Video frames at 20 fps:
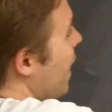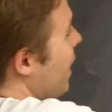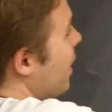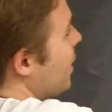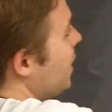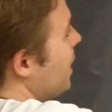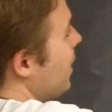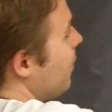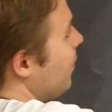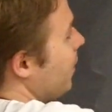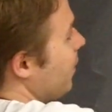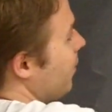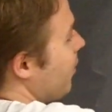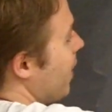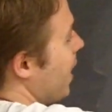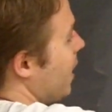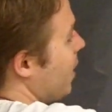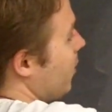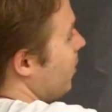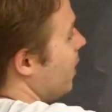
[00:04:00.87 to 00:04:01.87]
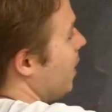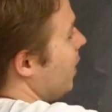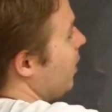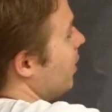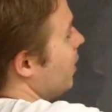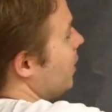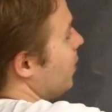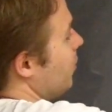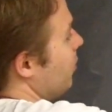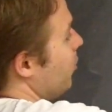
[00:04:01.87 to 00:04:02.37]
I could definitely factor
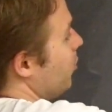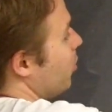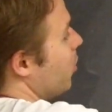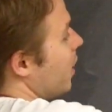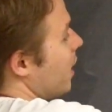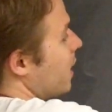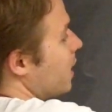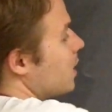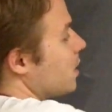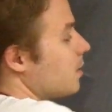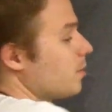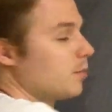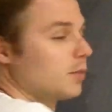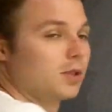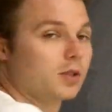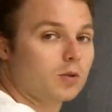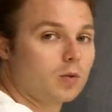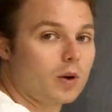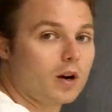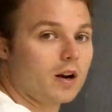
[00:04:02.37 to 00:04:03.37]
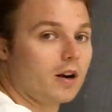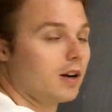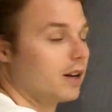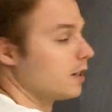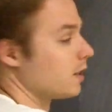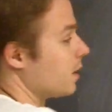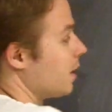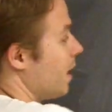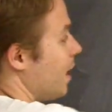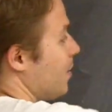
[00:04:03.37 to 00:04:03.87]
out a 4x squared
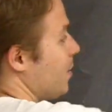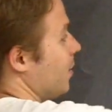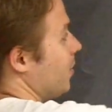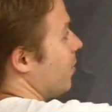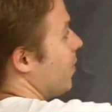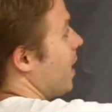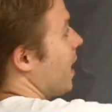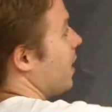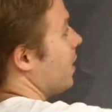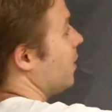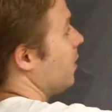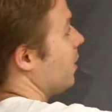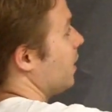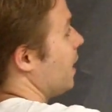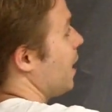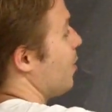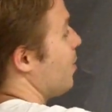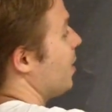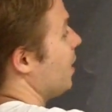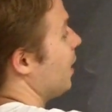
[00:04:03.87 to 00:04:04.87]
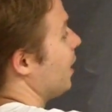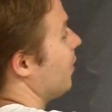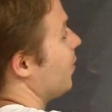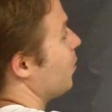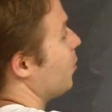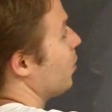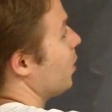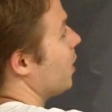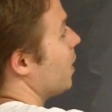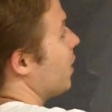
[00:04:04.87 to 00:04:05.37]
as a common factor, and I'll be
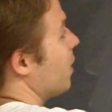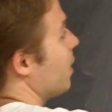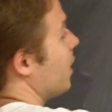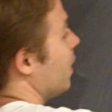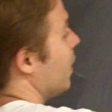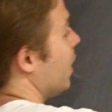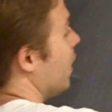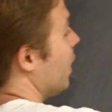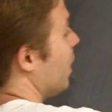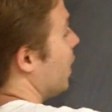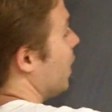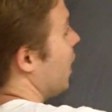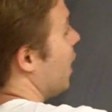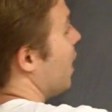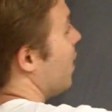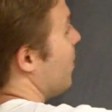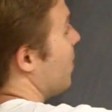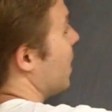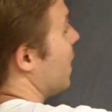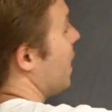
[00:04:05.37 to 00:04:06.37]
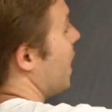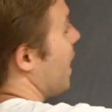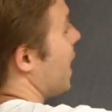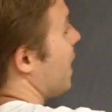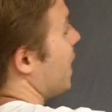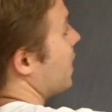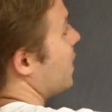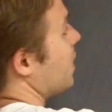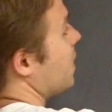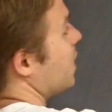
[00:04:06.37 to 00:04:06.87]
left with
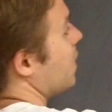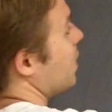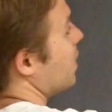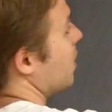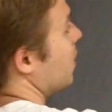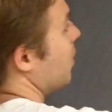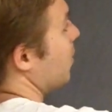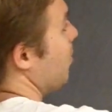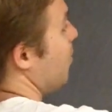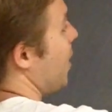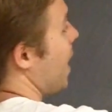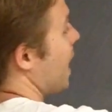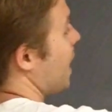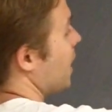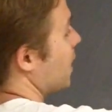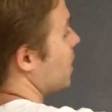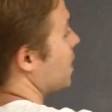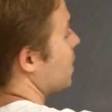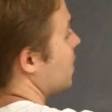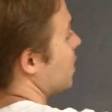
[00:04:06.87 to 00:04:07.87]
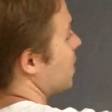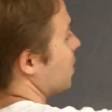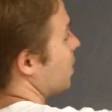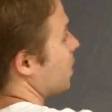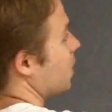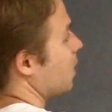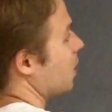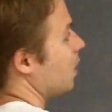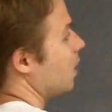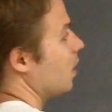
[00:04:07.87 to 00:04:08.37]
x minus
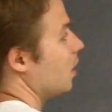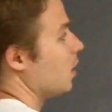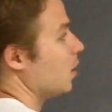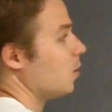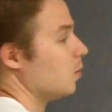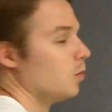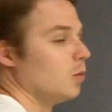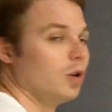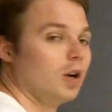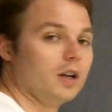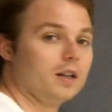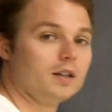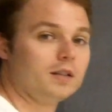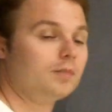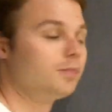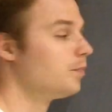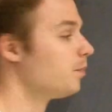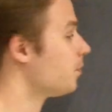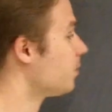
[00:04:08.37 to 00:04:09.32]
1.